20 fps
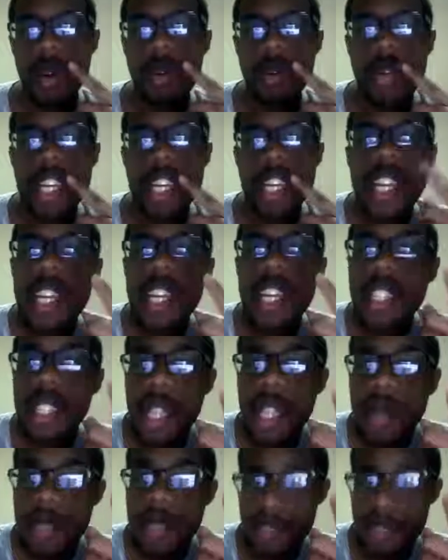We get a
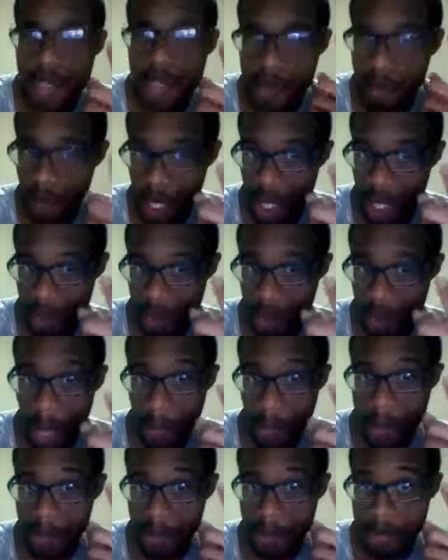glimpse of
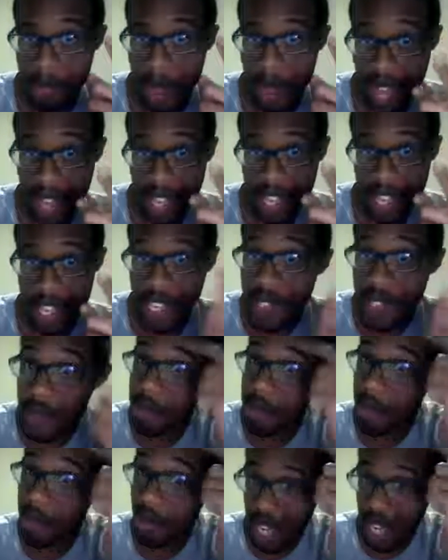SpongeBob's mind, his
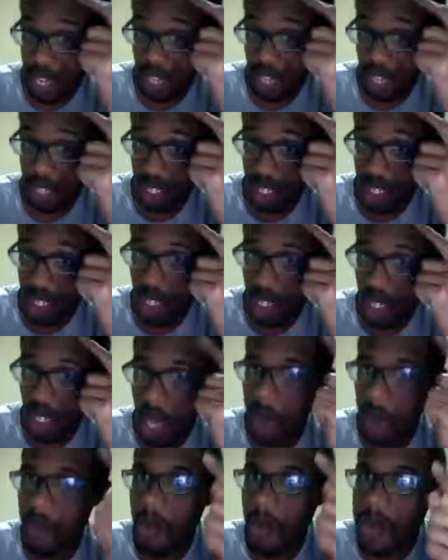brain.
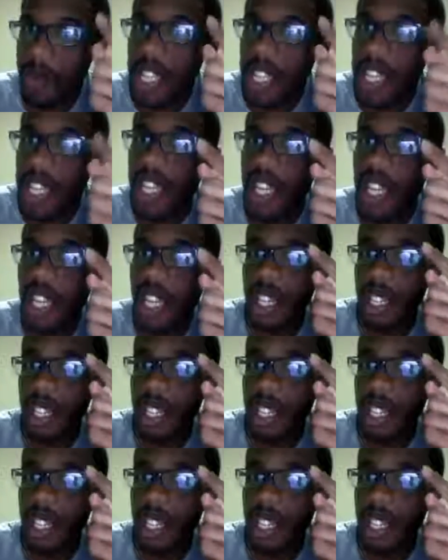And when we get a